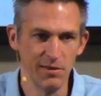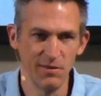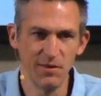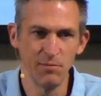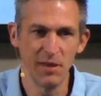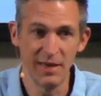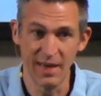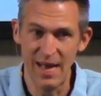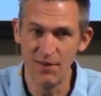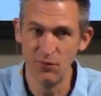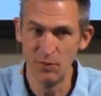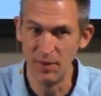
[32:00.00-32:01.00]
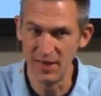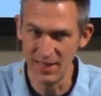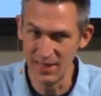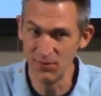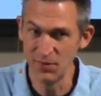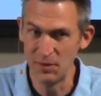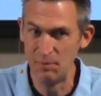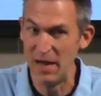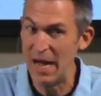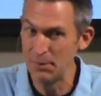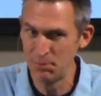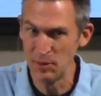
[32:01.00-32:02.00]
seemed like everybody, even the
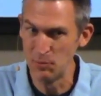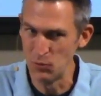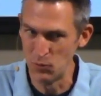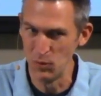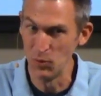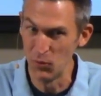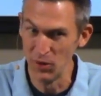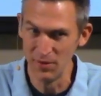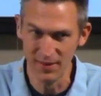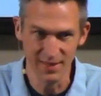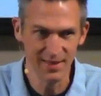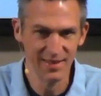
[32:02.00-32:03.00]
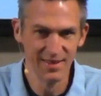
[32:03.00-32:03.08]
bad people, were worthy.